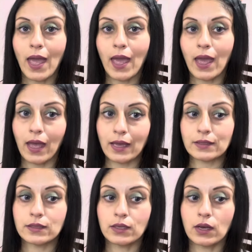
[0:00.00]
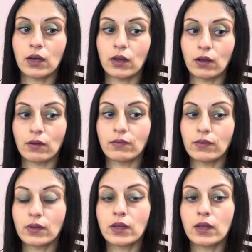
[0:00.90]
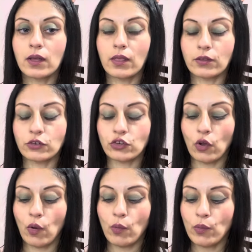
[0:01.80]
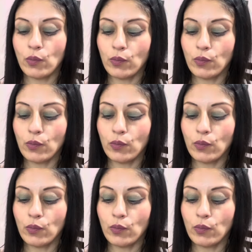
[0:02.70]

end of the show?